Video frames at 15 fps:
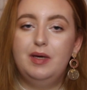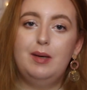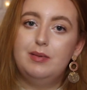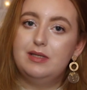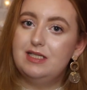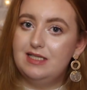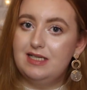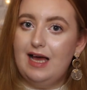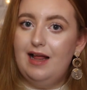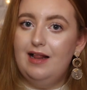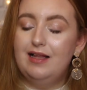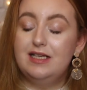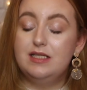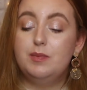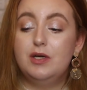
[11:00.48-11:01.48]
be able to
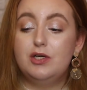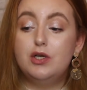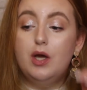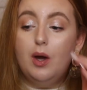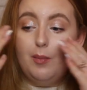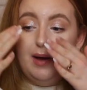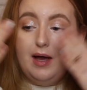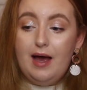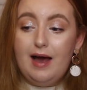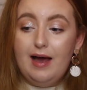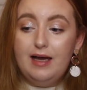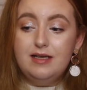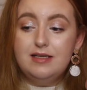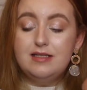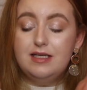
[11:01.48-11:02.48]
tell especially on my
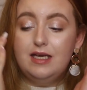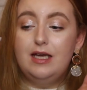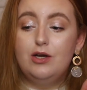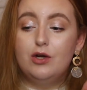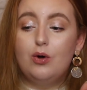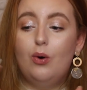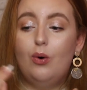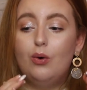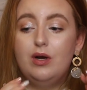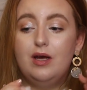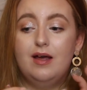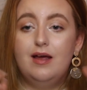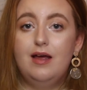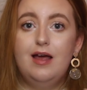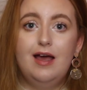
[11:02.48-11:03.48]
eyes the inner
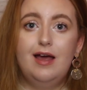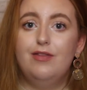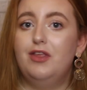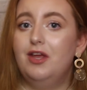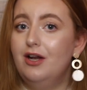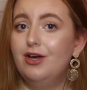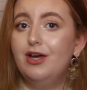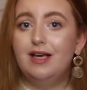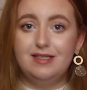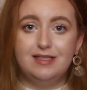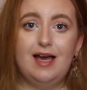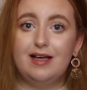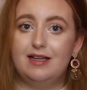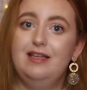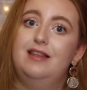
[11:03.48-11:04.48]
corner they look
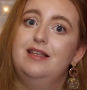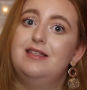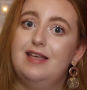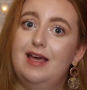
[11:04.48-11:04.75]
exactly the